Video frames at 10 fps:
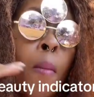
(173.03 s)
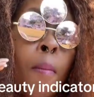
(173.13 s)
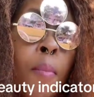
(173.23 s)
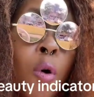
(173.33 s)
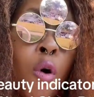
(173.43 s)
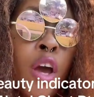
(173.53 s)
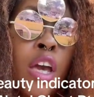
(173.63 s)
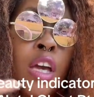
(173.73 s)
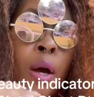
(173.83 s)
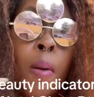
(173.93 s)

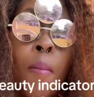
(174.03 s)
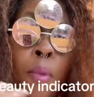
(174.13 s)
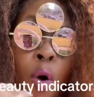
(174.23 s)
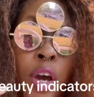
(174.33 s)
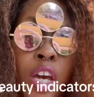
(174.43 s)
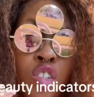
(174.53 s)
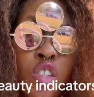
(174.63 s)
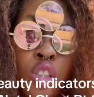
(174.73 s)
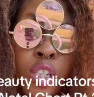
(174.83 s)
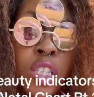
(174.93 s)
boyish
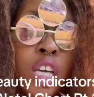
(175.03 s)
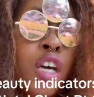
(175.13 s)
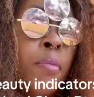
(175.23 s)
look to him.